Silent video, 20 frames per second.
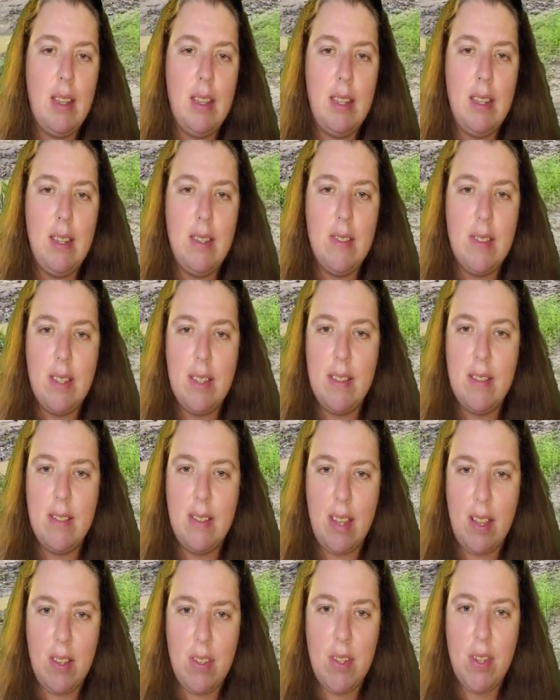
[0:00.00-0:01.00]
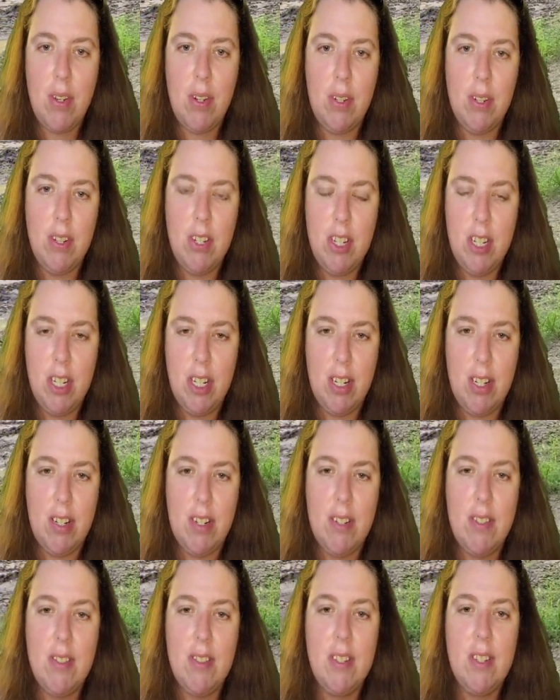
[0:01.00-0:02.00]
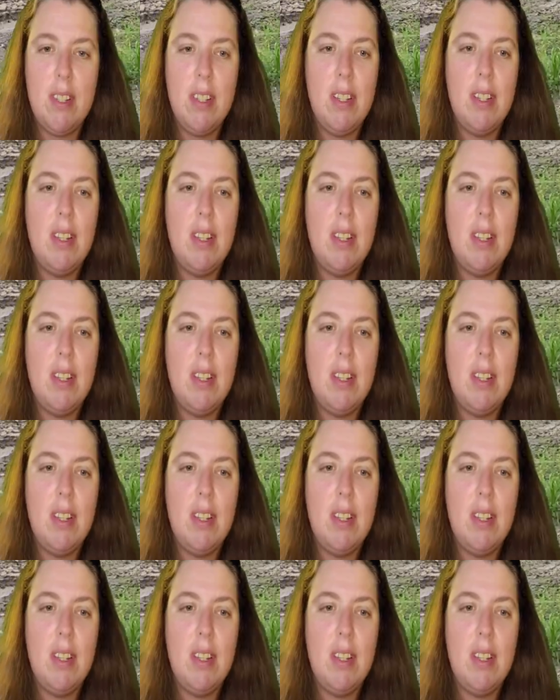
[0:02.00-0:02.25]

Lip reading: these insects called chiggers,